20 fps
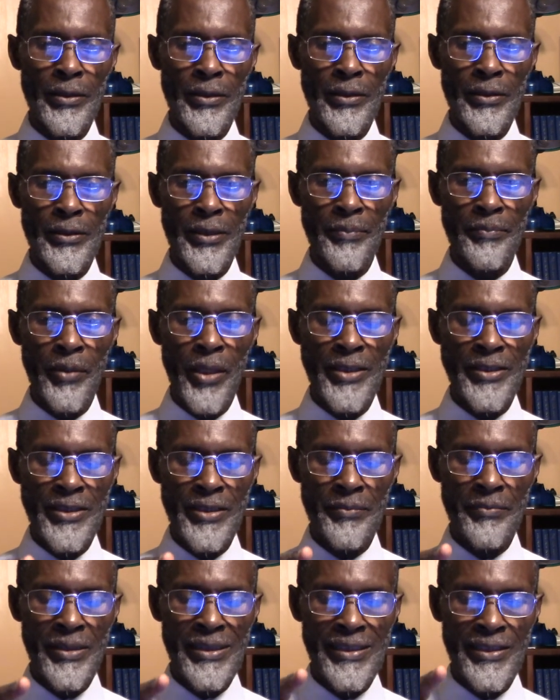the
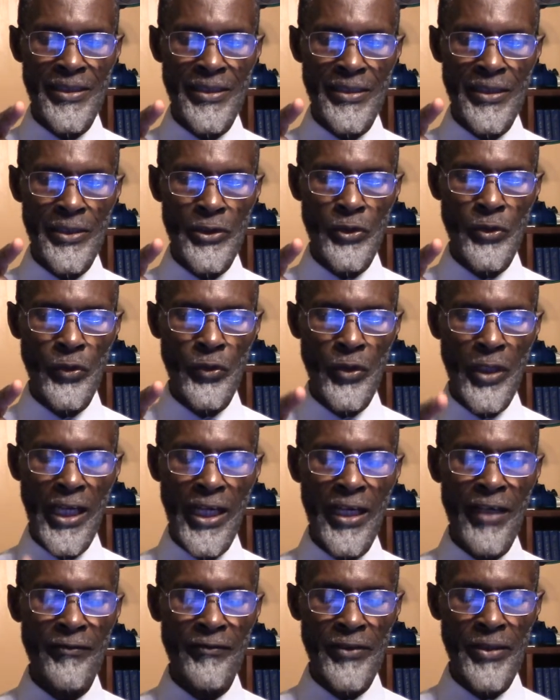possibility you
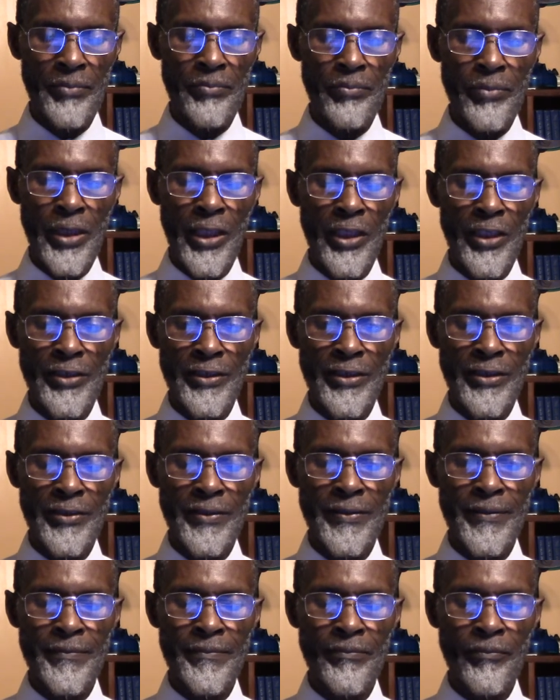have the blood
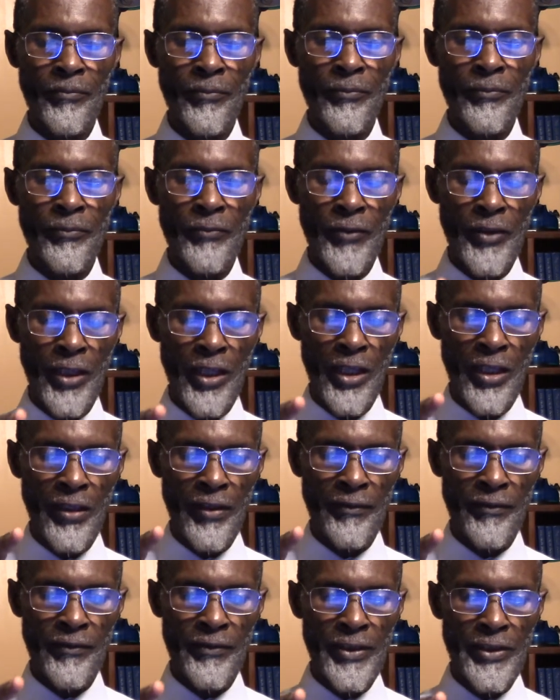
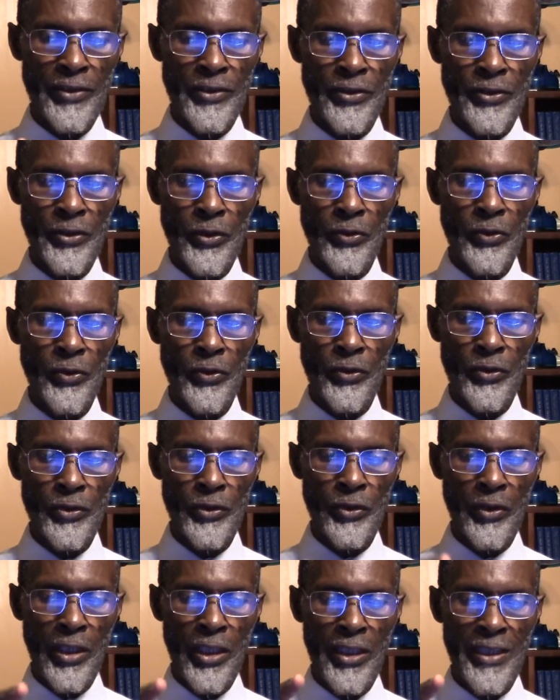of the Jew,
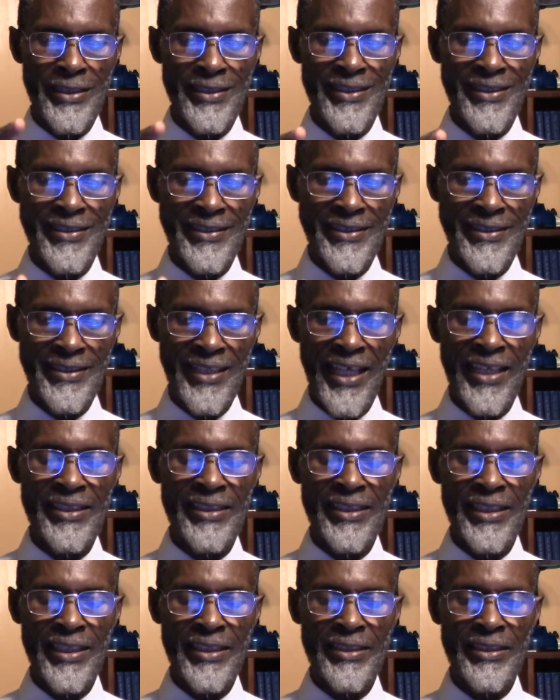you are a
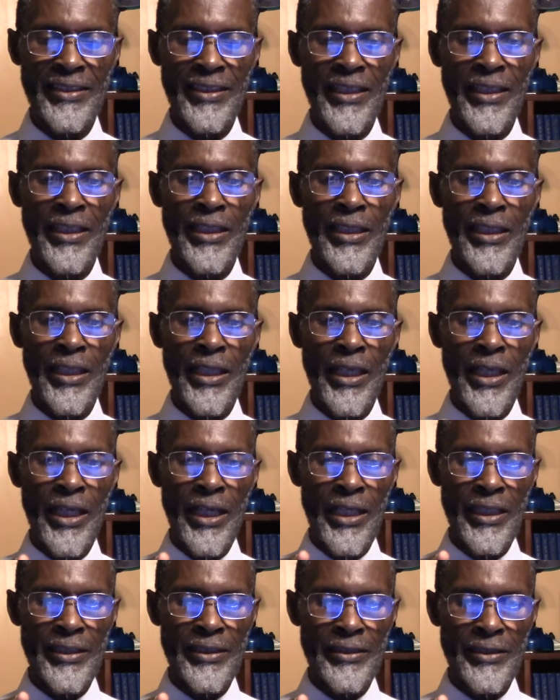descendant
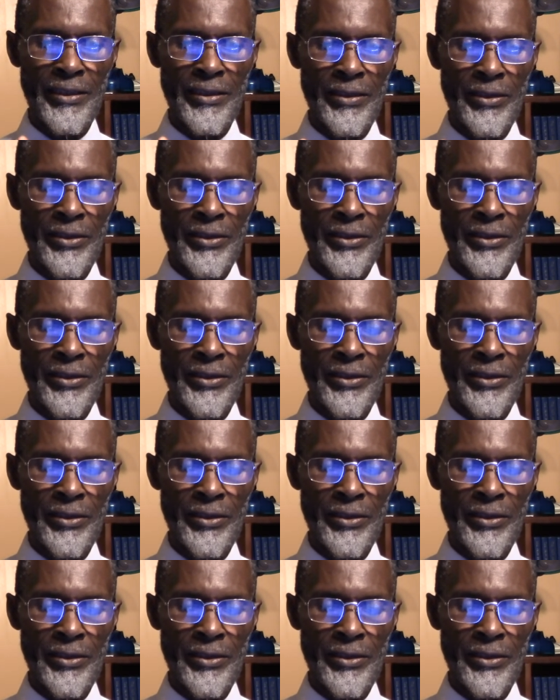and